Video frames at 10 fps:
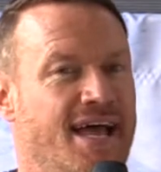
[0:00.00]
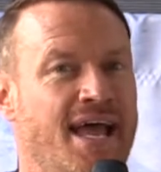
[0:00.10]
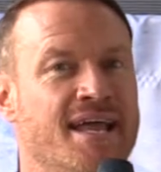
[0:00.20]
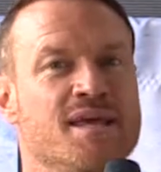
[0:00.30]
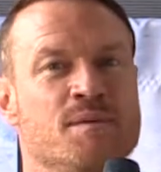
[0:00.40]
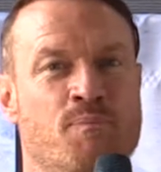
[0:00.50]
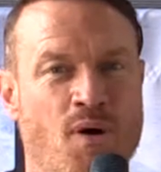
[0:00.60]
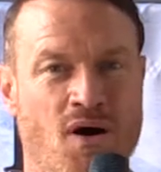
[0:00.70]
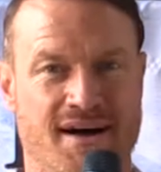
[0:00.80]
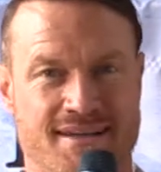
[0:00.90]
and he
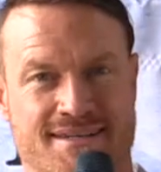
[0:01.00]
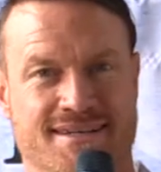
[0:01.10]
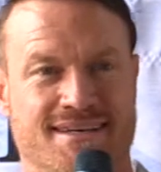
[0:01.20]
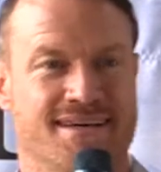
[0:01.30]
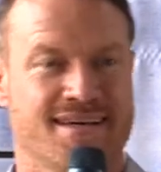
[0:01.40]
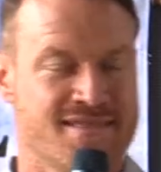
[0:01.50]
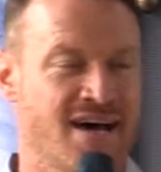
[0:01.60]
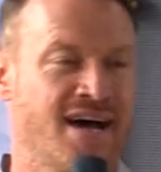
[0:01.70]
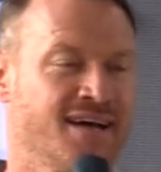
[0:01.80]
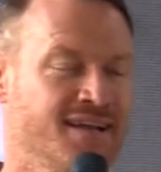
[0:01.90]
bought
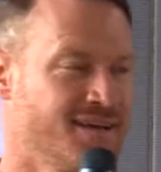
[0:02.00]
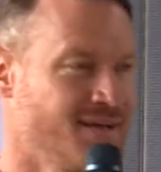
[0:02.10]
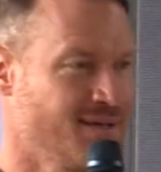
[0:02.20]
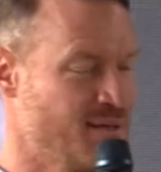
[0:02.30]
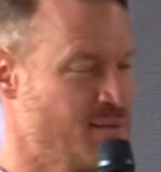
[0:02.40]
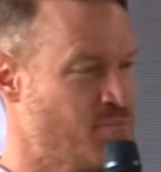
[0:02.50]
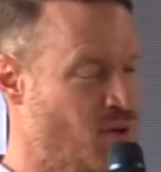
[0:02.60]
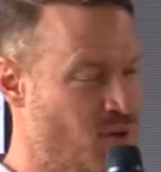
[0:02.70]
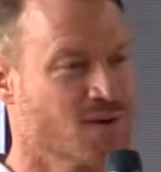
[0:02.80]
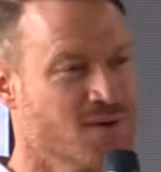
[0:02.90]
that
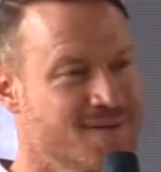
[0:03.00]
pearl.